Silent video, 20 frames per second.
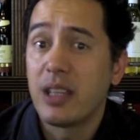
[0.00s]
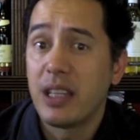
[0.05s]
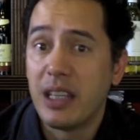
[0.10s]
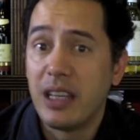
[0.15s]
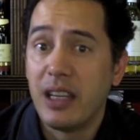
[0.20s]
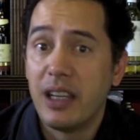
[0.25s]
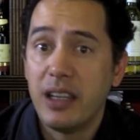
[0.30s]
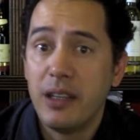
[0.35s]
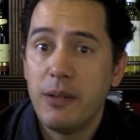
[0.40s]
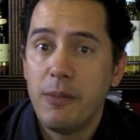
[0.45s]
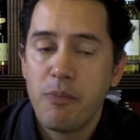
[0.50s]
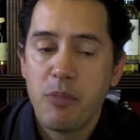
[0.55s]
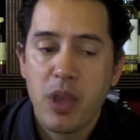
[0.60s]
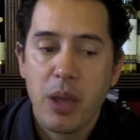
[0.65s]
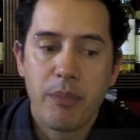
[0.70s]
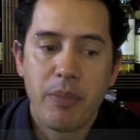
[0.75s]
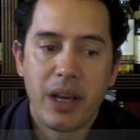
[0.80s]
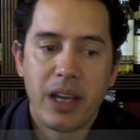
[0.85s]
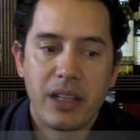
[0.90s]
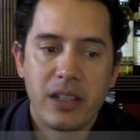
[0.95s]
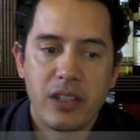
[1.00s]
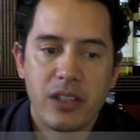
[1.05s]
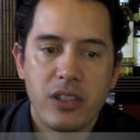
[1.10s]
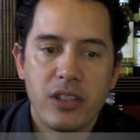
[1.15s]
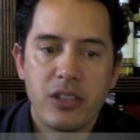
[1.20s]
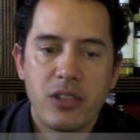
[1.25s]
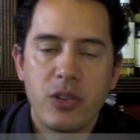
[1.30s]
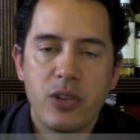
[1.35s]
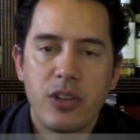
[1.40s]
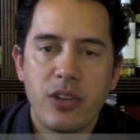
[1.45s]
the year, but you
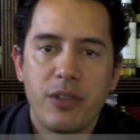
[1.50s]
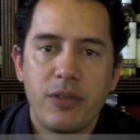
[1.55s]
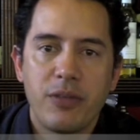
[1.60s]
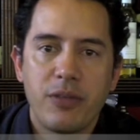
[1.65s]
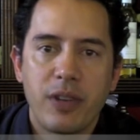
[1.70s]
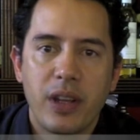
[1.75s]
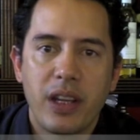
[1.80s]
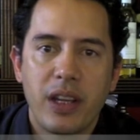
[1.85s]
sort of,